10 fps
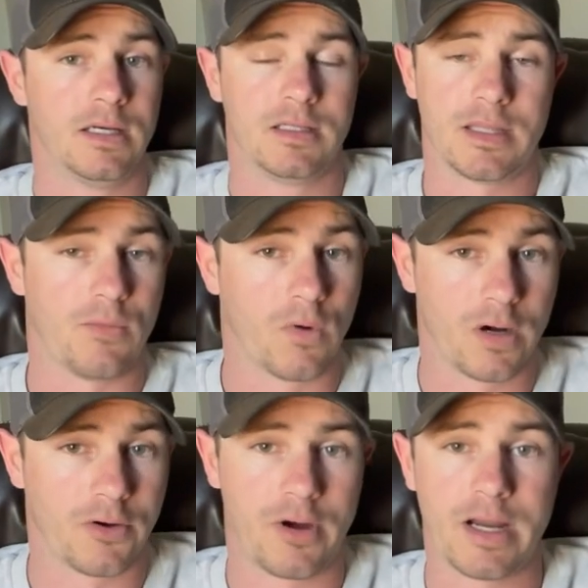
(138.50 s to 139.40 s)
they
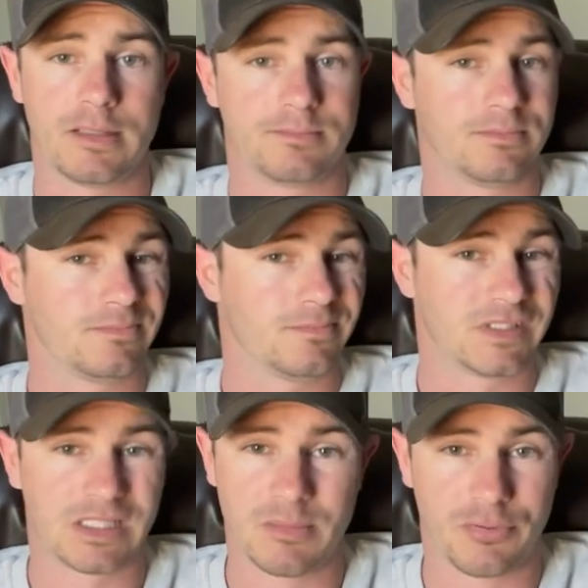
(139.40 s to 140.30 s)
work great,
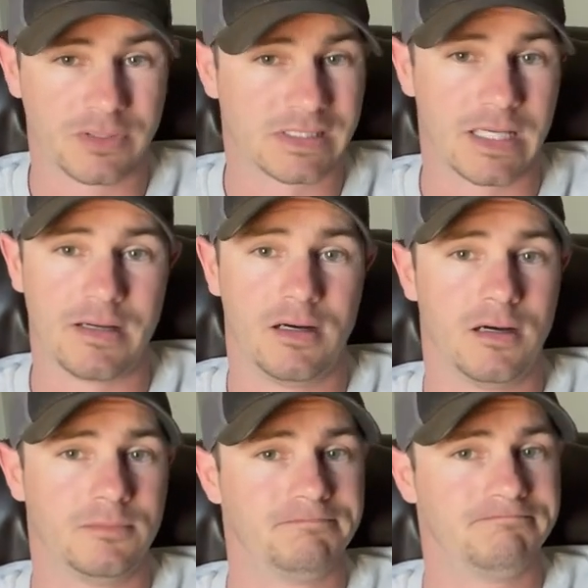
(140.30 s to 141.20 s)
simple to set
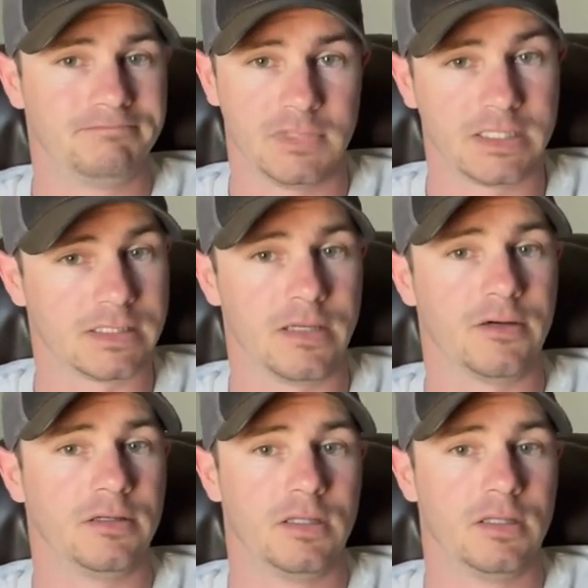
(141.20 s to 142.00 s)
up, etc.